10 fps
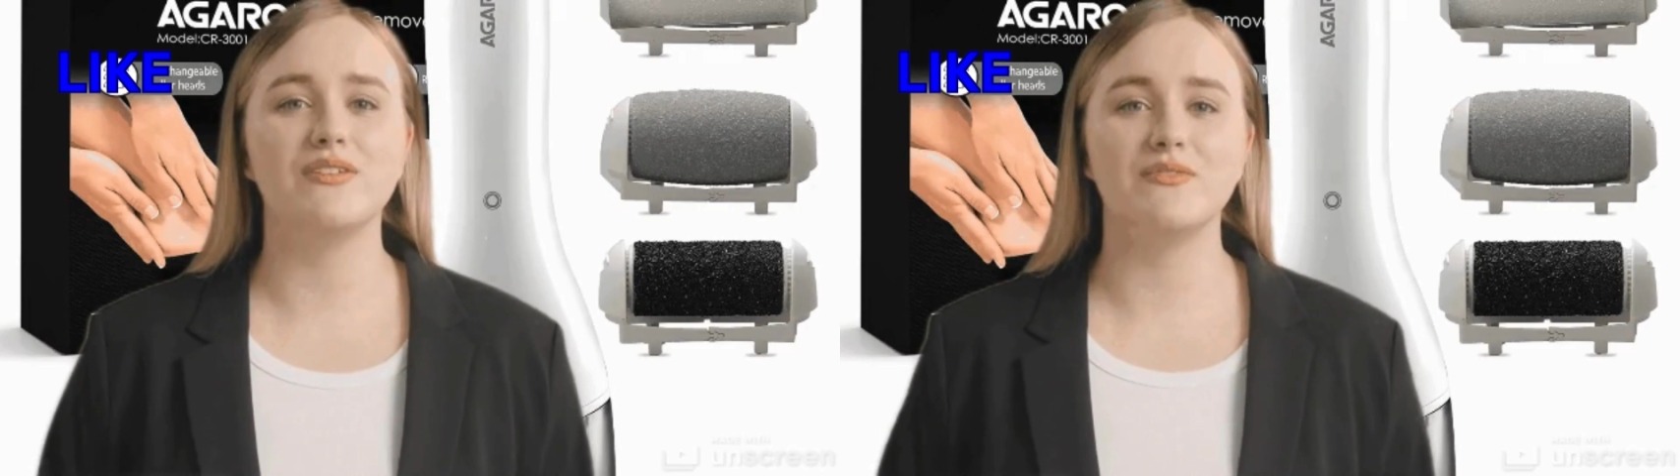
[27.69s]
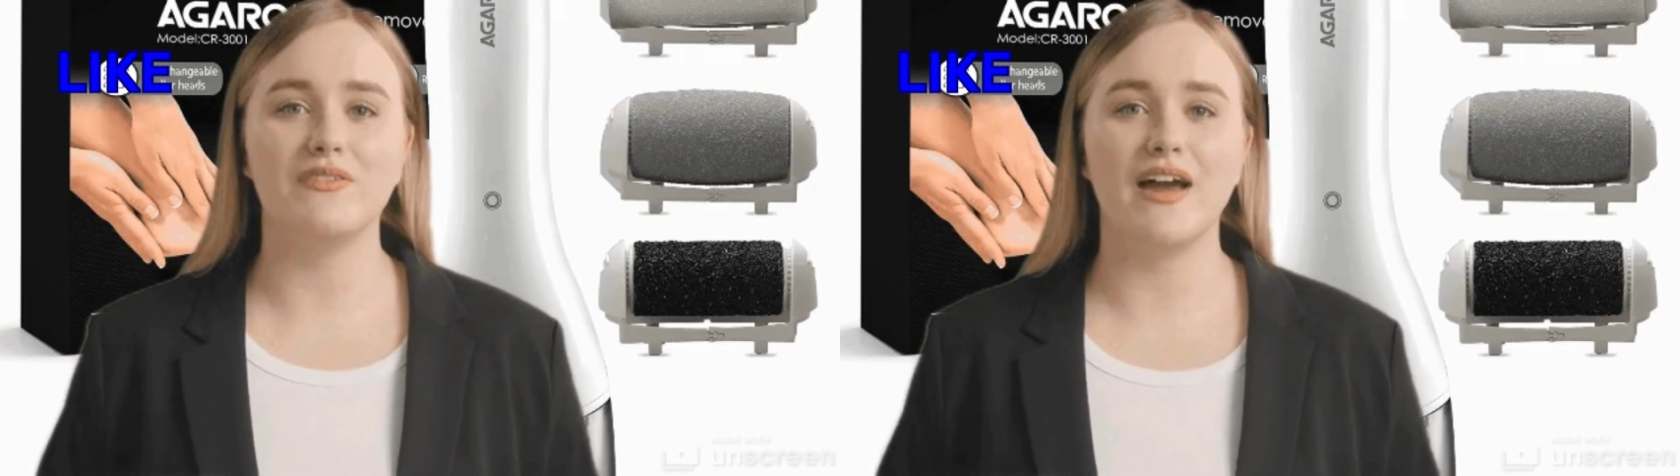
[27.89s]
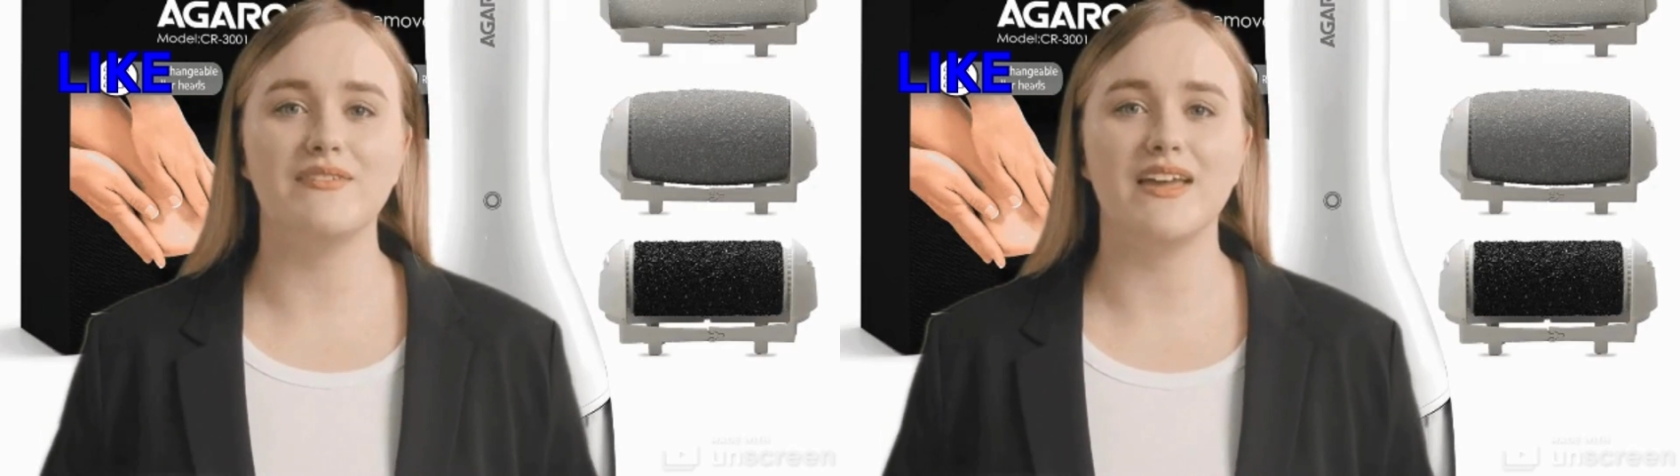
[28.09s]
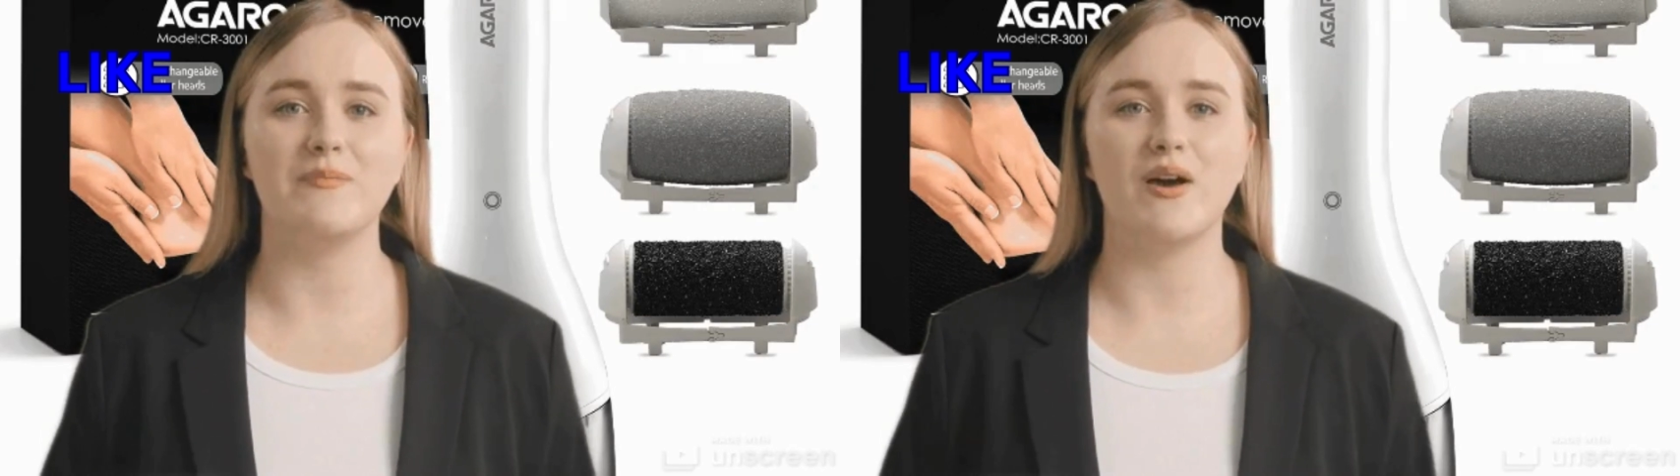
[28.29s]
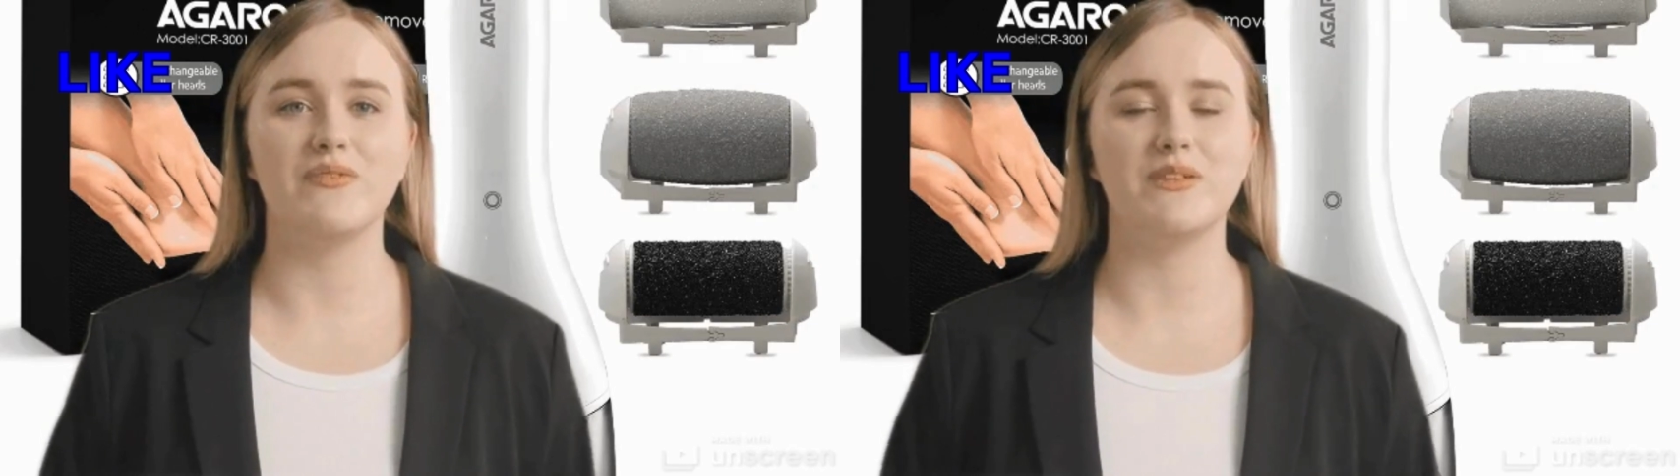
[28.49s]
have gained
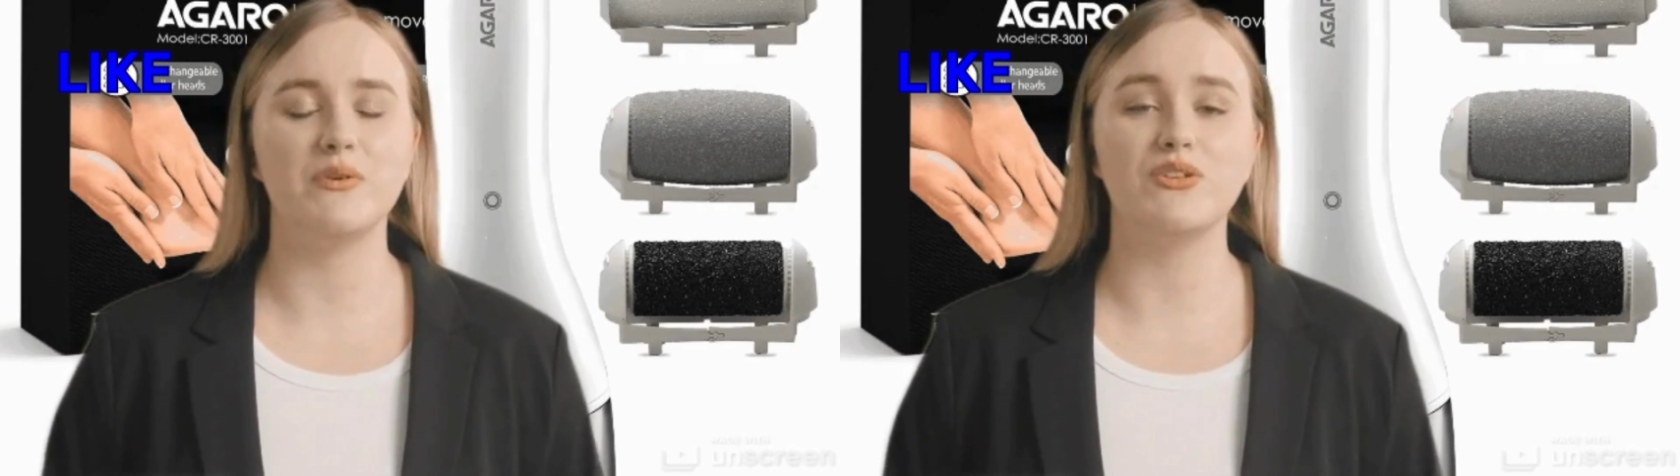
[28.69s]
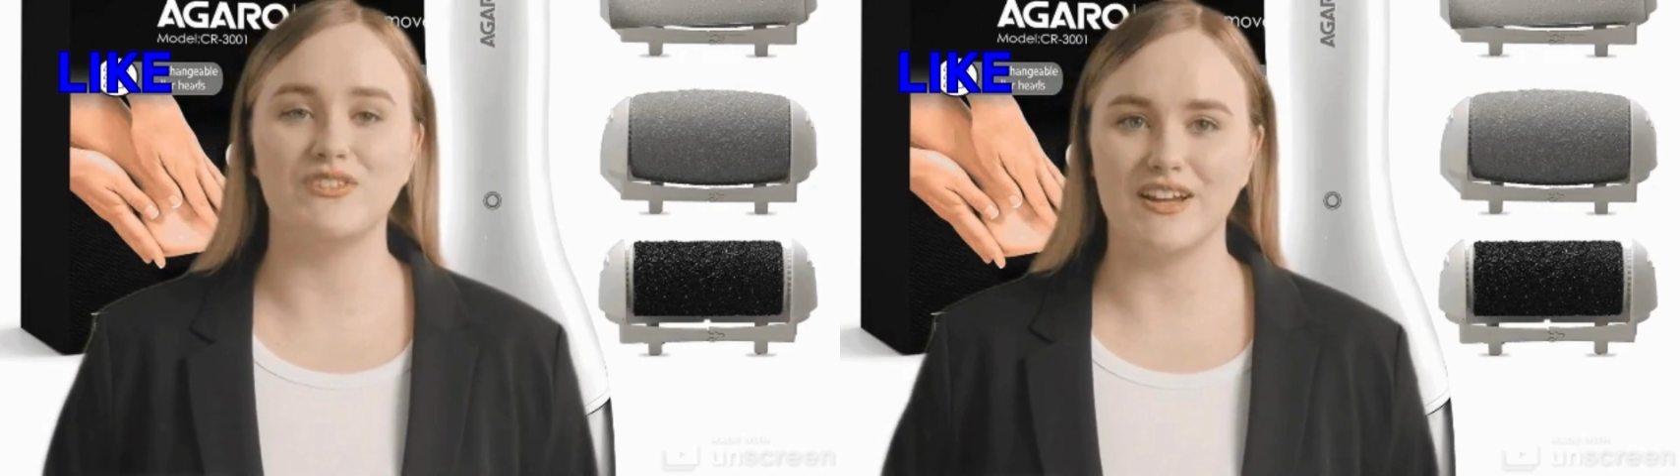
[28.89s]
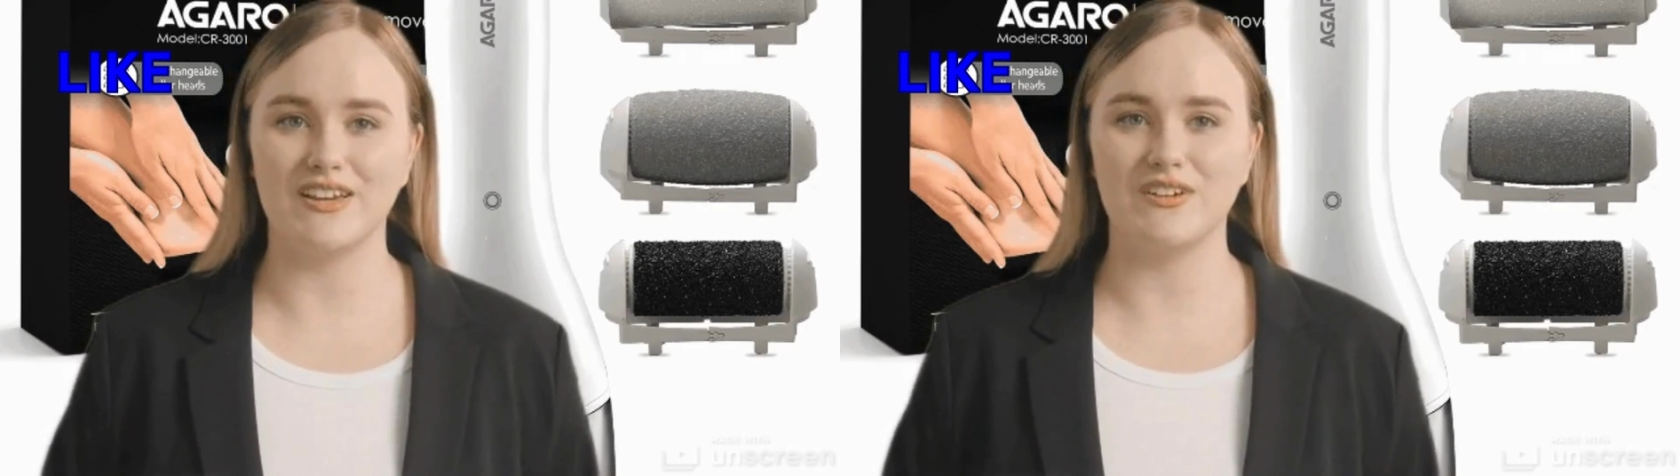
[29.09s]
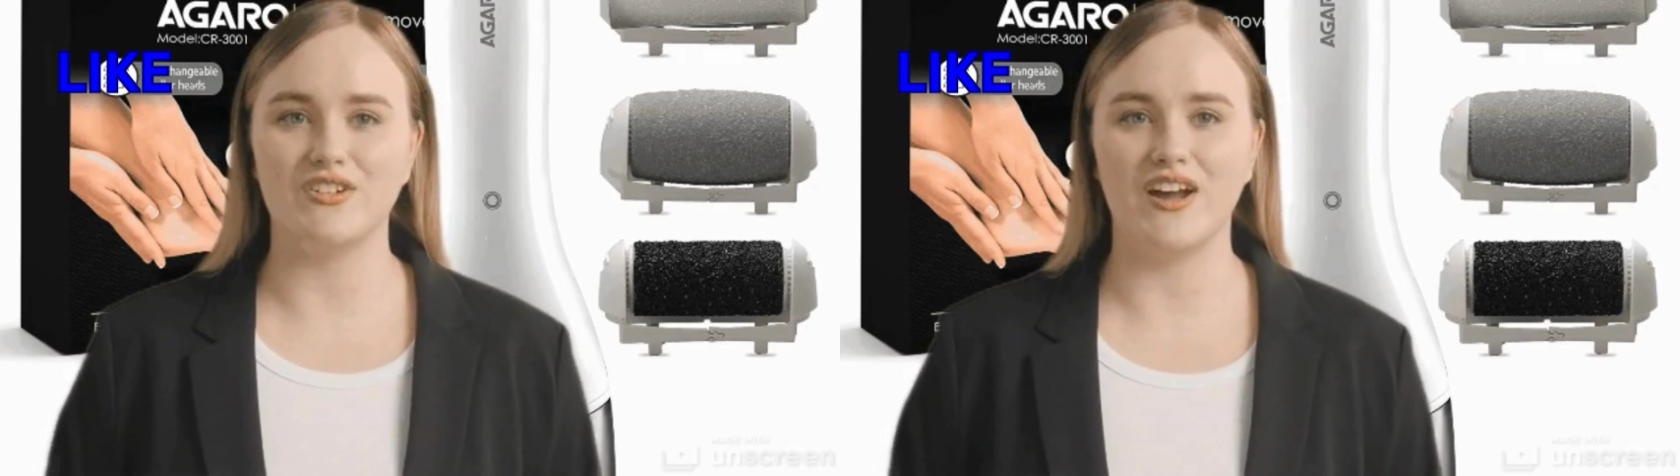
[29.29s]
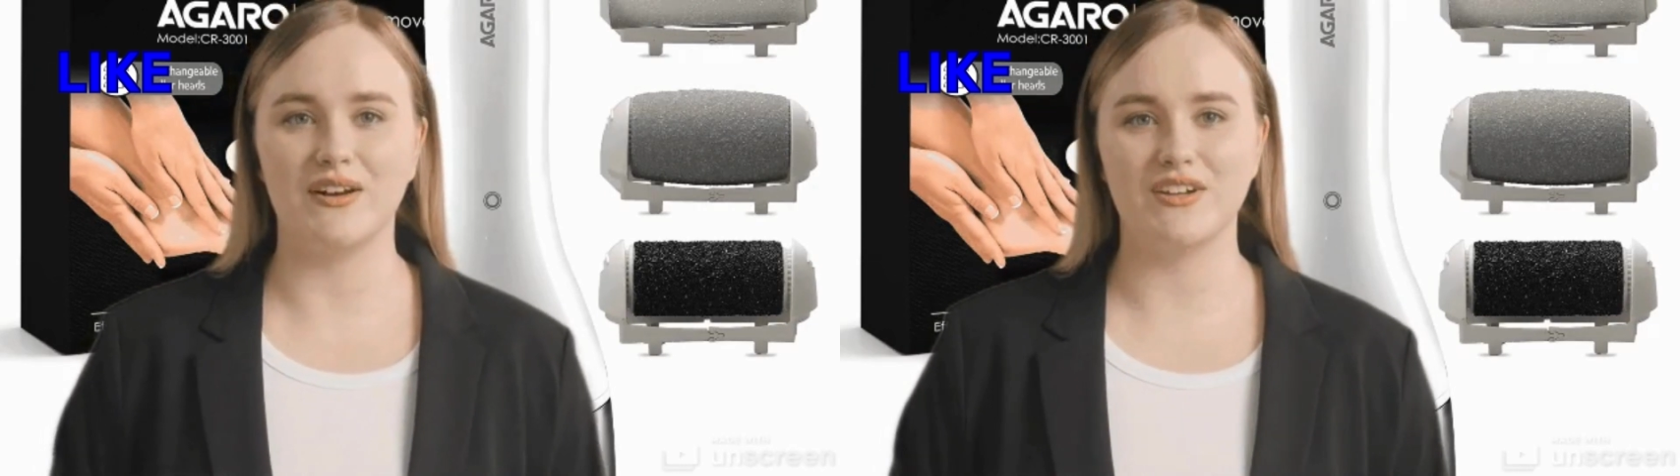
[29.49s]
popularity for
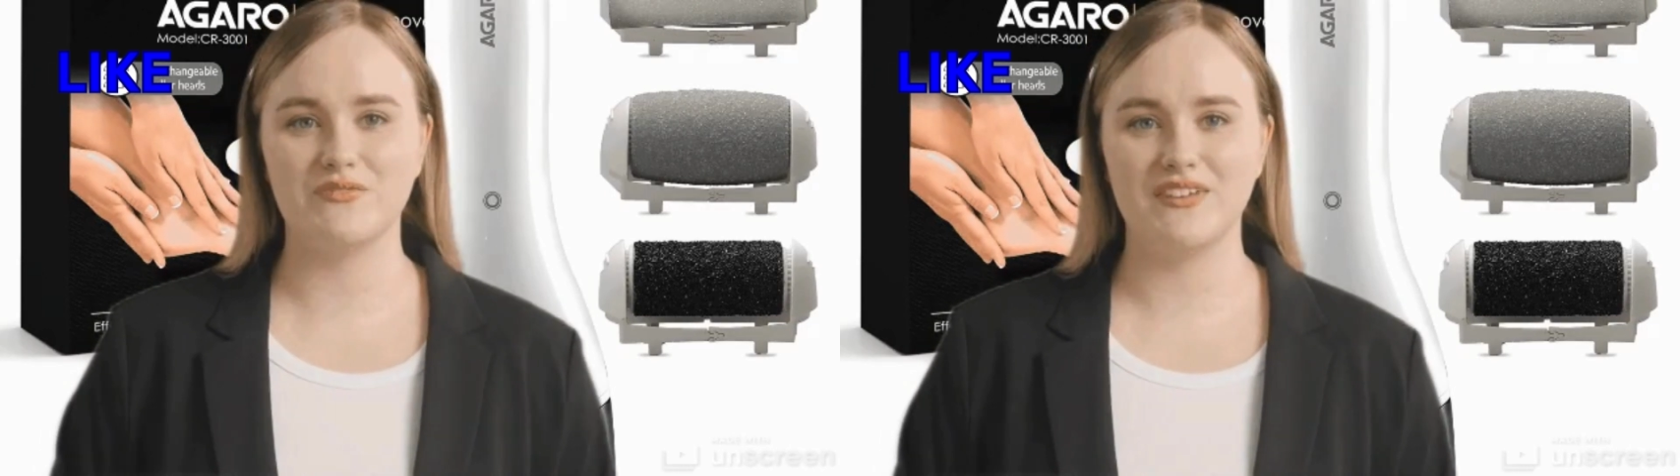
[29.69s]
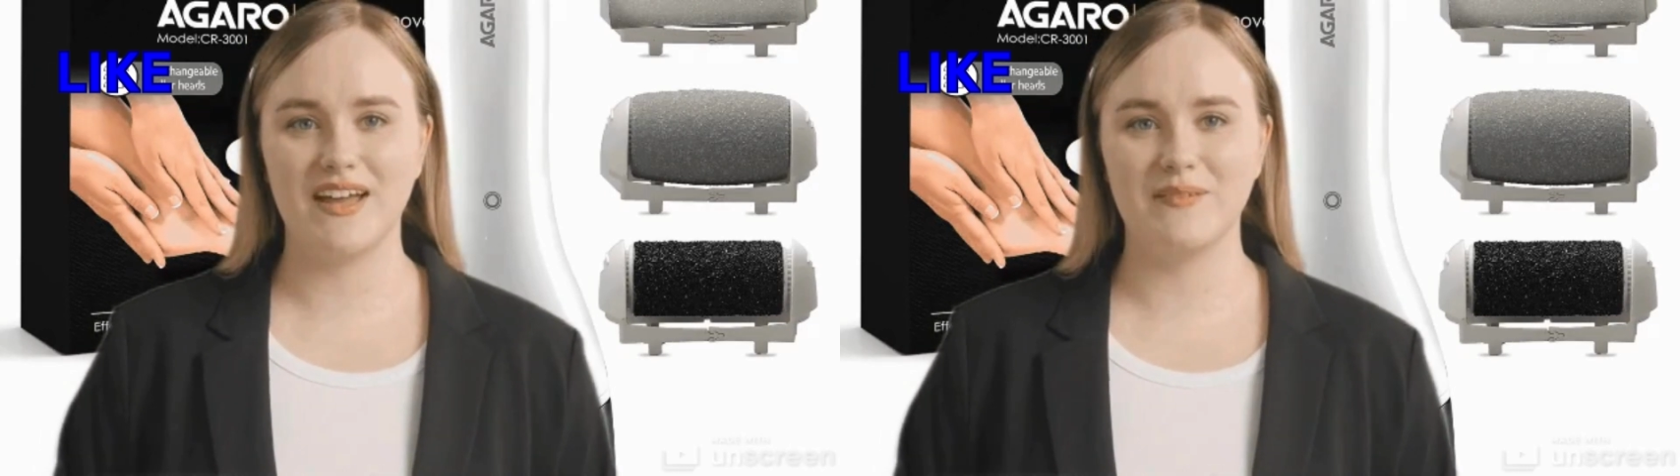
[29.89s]
their promise